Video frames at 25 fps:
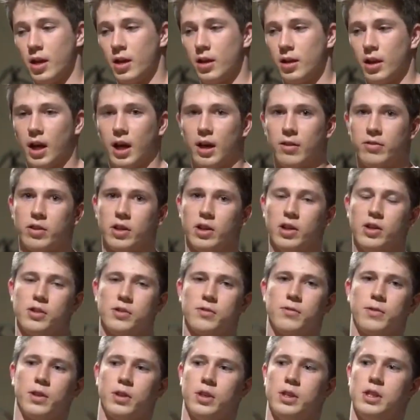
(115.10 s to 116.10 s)
He left and he
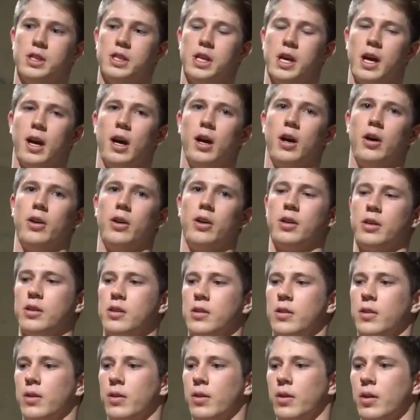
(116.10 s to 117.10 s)
was feeling down,
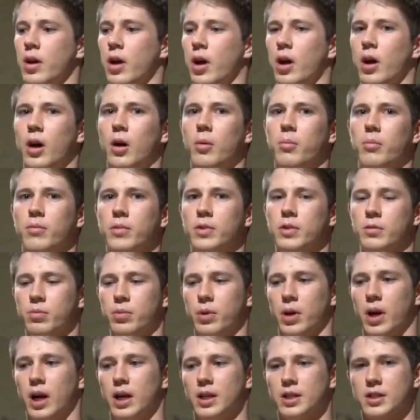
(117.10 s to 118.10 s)

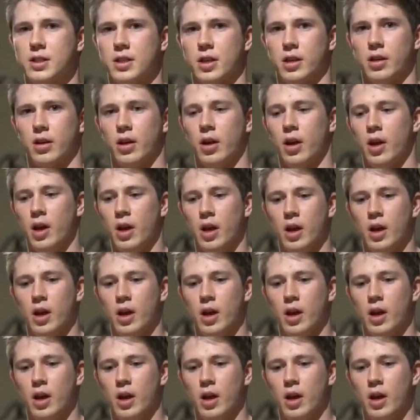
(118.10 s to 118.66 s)
depressed, and